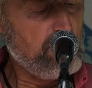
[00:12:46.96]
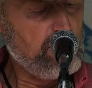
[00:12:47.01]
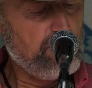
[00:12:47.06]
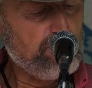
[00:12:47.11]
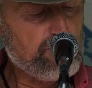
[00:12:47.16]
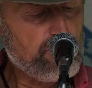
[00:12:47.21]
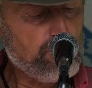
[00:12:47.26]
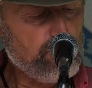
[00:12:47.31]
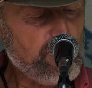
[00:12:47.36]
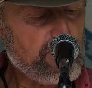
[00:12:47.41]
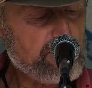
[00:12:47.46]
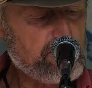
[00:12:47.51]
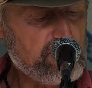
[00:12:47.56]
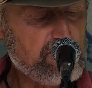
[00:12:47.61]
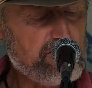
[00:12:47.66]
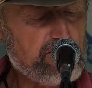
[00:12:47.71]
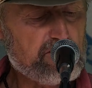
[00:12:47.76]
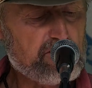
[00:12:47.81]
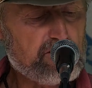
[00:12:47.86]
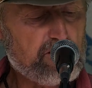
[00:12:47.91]
of the
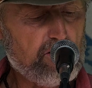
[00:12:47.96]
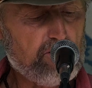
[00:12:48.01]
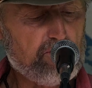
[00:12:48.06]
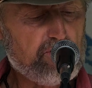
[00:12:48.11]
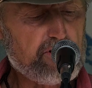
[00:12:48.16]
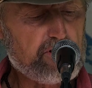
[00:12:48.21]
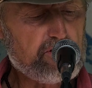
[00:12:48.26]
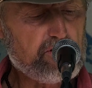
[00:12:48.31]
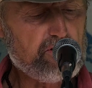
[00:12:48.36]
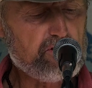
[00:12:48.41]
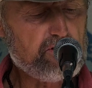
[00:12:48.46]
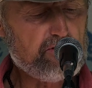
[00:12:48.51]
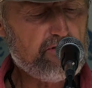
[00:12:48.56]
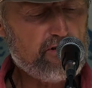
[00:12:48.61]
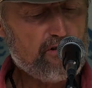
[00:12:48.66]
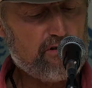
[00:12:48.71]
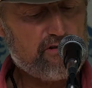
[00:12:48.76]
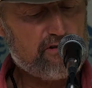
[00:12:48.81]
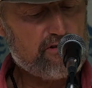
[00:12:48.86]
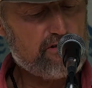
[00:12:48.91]
wonders of the
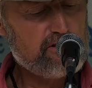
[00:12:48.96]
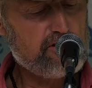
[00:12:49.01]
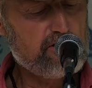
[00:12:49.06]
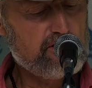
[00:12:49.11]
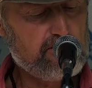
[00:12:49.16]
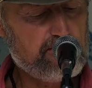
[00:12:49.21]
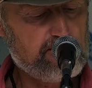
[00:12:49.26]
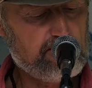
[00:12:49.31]
universe.